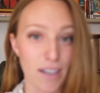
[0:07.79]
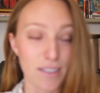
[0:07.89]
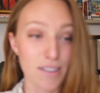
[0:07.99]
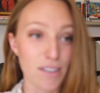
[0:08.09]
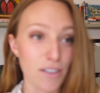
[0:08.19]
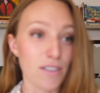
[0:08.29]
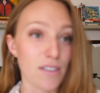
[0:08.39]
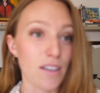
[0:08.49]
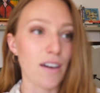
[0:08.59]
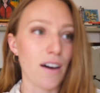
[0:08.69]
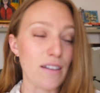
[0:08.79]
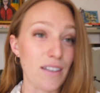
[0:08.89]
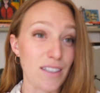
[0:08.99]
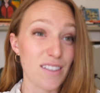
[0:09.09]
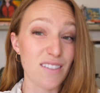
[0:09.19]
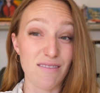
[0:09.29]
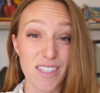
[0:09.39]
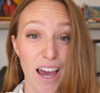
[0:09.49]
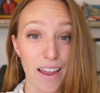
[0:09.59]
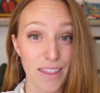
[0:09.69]
I seriously got like
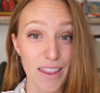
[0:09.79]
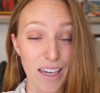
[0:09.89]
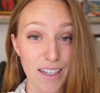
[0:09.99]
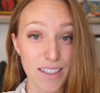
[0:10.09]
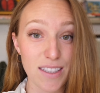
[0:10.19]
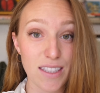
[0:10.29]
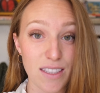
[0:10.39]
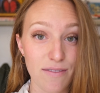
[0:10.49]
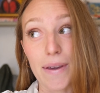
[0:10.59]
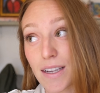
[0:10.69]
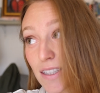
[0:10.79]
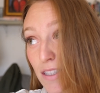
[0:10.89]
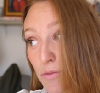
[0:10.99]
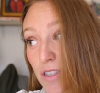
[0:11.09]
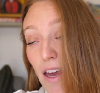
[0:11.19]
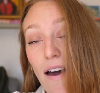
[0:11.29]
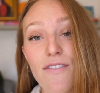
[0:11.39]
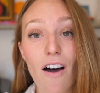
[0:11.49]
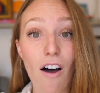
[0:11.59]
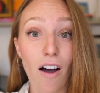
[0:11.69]
10 things because it was
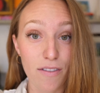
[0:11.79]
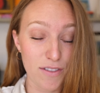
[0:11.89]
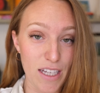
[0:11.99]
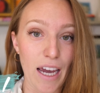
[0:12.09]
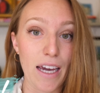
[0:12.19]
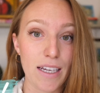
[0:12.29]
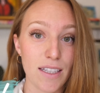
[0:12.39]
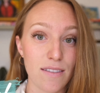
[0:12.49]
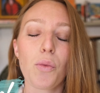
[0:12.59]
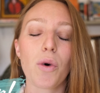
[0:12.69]
half off day.